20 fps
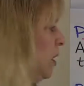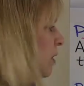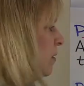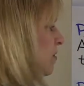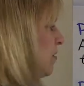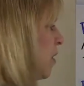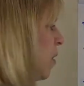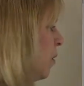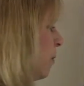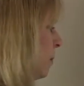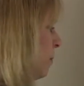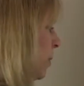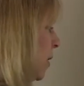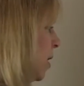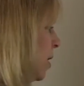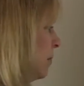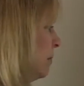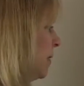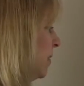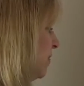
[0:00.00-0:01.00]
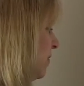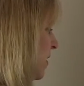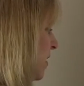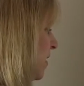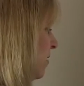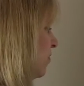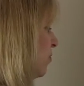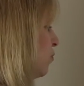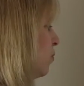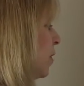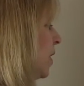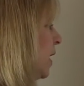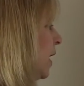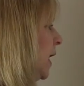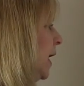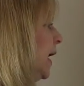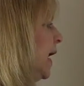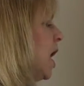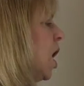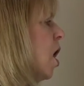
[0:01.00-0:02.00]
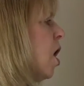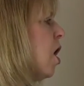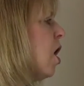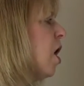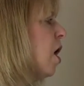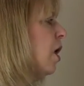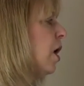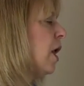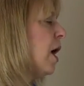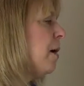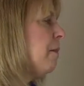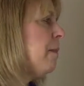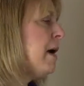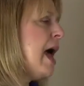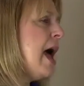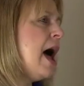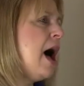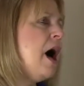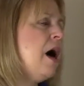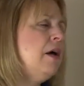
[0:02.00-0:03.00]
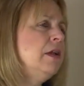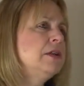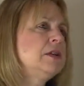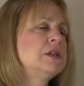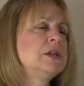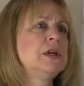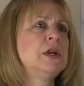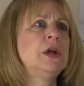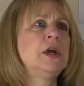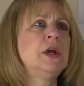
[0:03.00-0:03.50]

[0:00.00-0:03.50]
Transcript: So purpose is really all about